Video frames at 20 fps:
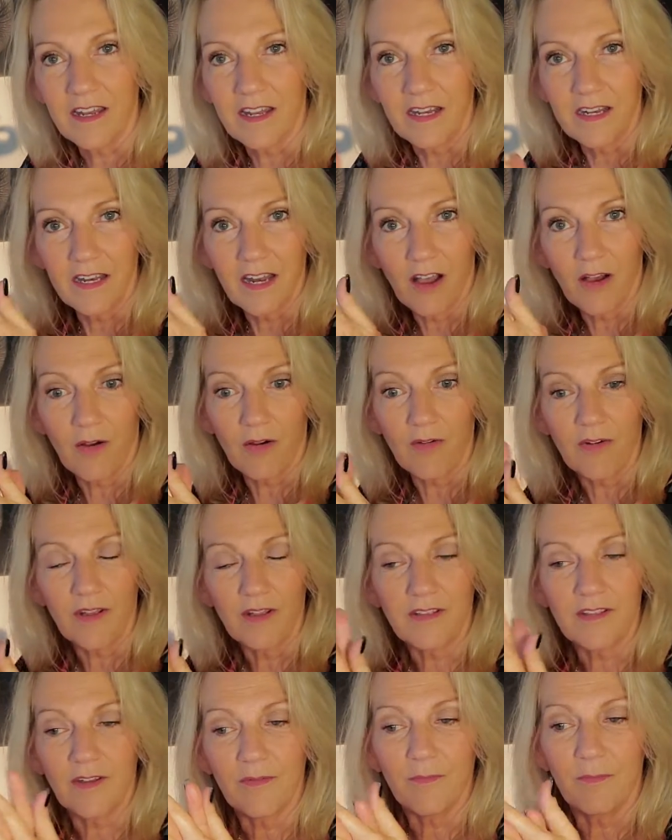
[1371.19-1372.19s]
Now,
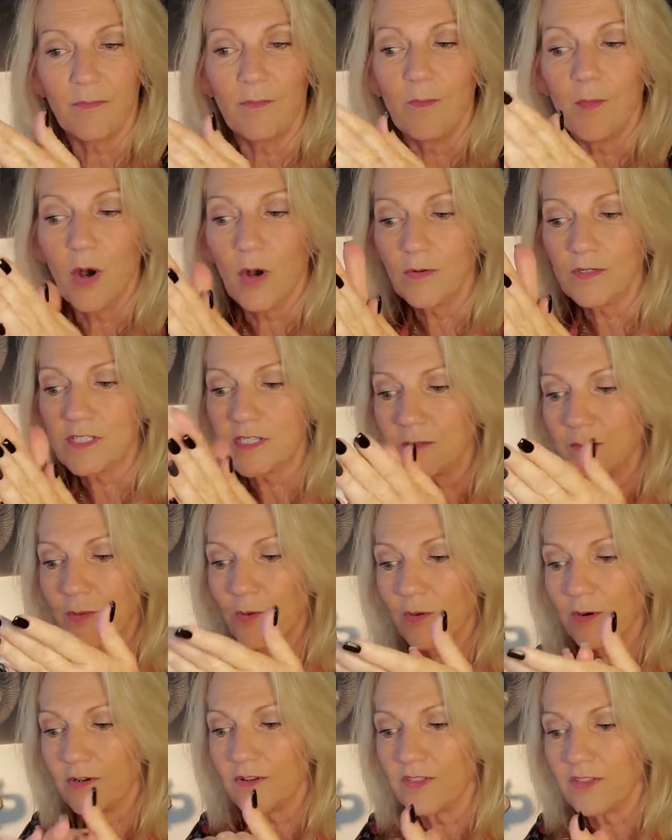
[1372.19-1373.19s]
the most
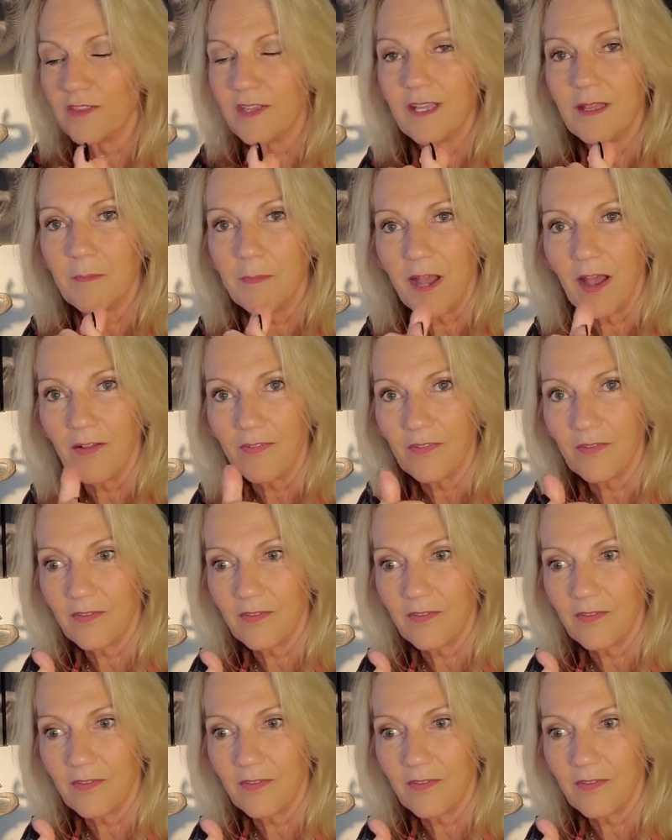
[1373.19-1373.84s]
important thing about